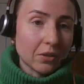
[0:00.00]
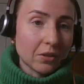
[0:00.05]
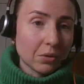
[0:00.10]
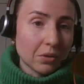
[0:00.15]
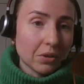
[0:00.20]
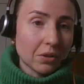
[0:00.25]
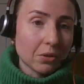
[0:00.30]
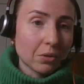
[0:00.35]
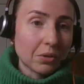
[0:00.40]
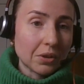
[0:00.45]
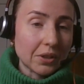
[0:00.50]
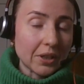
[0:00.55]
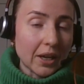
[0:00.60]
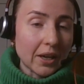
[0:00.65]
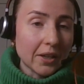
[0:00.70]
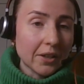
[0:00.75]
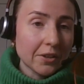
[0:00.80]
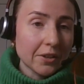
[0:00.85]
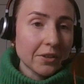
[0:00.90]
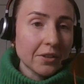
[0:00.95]
coal and
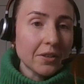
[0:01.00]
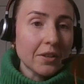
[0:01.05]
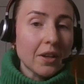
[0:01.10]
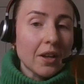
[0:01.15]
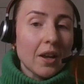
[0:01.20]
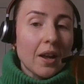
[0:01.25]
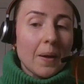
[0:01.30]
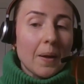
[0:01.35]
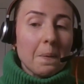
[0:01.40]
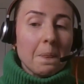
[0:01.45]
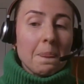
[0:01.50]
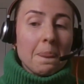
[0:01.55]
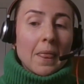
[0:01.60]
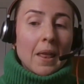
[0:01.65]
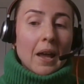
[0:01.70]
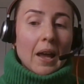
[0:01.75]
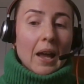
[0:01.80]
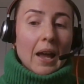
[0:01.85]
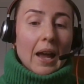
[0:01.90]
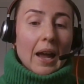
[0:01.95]
iron,
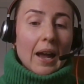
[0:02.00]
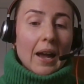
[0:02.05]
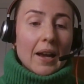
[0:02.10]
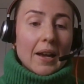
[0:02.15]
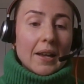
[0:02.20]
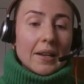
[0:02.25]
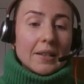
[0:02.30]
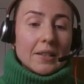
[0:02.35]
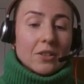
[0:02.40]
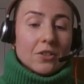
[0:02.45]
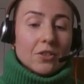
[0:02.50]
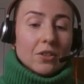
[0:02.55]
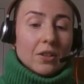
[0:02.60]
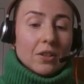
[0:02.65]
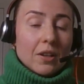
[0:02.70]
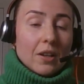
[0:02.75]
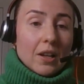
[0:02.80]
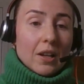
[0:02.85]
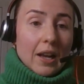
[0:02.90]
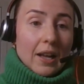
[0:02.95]
and
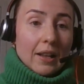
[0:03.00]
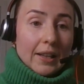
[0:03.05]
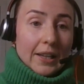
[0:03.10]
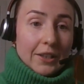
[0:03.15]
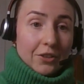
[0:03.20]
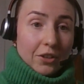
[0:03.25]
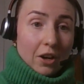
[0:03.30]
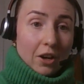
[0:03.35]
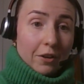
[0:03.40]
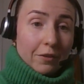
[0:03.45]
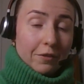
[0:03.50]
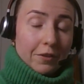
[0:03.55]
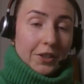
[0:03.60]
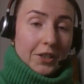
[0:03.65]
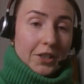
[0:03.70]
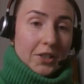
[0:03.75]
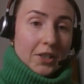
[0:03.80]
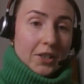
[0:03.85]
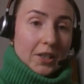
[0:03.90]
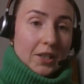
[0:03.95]
electric arc
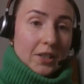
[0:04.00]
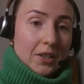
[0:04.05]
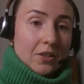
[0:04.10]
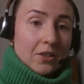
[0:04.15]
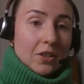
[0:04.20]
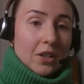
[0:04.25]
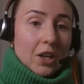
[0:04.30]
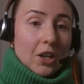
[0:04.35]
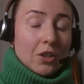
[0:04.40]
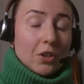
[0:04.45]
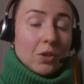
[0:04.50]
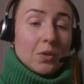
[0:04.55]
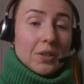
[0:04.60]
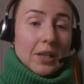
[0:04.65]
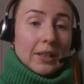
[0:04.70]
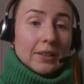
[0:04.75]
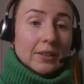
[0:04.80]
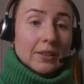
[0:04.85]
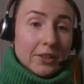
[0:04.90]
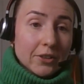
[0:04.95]
furnaces use
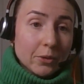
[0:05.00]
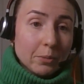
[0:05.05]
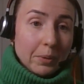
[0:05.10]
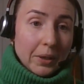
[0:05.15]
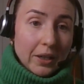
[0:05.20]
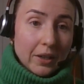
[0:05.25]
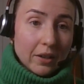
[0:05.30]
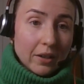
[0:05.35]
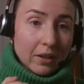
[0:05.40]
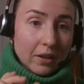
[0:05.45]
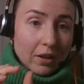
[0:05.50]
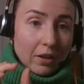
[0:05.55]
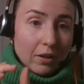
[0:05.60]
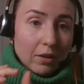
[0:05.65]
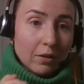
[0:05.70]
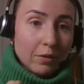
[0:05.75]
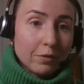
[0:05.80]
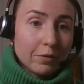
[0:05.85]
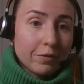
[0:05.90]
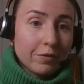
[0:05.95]
a little bit
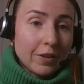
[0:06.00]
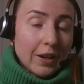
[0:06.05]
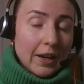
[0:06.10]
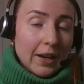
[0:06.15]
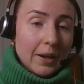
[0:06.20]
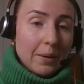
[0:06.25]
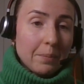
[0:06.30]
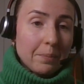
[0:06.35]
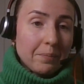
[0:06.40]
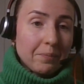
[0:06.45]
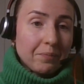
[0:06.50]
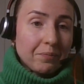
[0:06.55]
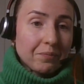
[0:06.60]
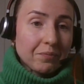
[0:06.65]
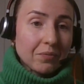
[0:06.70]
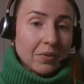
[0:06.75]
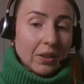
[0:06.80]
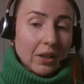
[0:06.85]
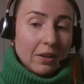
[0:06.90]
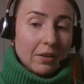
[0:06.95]
of
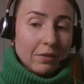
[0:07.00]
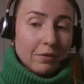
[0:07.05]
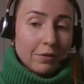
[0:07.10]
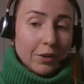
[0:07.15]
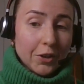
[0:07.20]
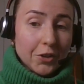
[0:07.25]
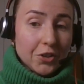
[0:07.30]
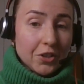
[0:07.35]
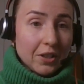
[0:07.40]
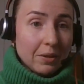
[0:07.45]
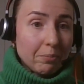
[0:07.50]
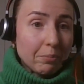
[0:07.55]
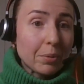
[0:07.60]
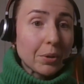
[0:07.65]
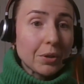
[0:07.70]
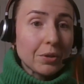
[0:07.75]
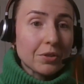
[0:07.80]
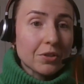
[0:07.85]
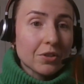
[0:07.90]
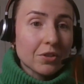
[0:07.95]
virgin
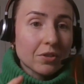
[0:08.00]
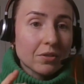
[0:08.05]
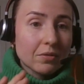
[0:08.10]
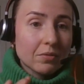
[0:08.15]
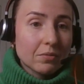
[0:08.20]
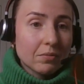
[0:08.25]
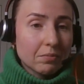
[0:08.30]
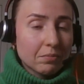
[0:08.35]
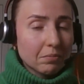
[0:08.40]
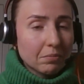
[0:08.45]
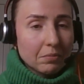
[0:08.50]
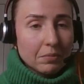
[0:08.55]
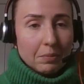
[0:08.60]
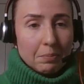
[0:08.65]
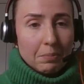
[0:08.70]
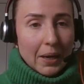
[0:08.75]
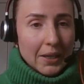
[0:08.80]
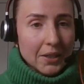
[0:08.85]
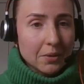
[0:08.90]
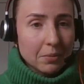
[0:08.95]
input,
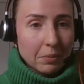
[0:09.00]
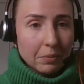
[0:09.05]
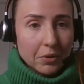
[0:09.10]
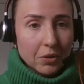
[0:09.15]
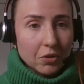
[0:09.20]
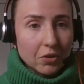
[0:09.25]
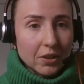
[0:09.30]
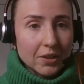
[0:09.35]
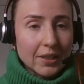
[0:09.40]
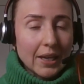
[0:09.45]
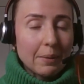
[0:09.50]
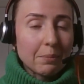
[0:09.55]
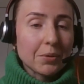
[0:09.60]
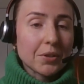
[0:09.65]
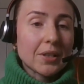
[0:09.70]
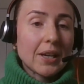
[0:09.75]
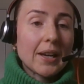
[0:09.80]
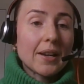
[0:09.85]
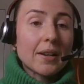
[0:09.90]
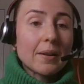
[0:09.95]
maximum usually
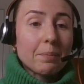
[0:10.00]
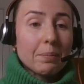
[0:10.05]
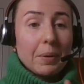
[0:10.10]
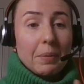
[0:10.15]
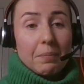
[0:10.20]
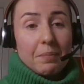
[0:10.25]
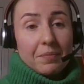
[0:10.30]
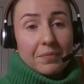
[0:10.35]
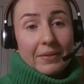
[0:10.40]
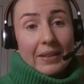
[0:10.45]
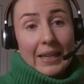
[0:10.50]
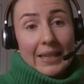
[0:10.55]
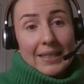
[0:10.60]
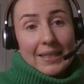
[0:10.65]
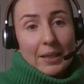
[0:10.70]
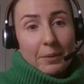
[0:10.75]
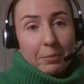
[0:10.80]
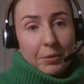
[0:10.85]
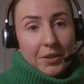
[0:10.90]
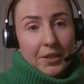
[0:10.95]
10%, but
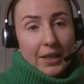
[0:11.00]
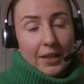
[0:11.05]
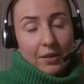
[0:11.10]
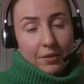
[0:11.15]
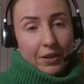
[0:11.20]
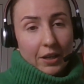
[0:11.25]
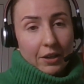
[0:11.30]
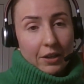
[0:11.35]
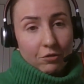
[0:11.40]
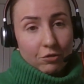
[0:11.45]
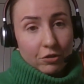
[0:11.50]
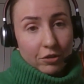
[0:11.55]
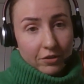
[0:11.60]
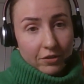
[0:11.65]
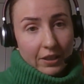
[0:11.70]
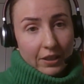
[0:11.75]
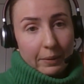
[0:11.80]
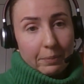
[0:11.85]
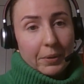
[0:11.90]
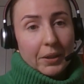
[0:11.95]
90% of that
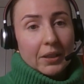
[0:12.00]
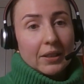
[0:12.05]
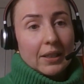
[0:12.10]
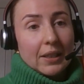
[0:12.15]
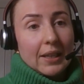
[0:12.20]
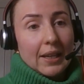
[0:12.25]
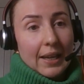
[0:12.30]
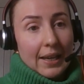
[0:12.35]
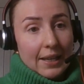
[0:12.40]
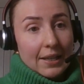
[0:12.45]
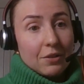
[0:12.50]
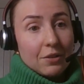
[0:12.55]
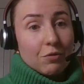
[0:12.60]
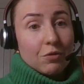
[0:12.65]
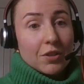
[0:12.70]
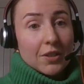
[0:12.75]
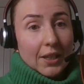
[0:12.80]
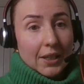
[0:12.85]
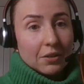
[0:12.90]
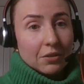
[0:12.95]
typically is
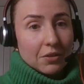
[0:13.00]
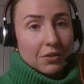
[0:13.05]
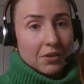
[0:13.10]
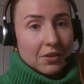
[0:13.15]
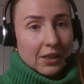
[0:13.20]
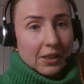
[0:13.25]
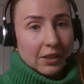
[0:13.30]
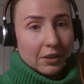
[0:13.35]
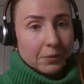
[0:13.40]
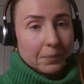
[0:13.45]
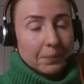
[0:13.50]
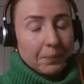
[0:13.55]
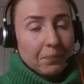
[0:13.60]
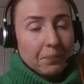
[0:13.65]
recycled steel.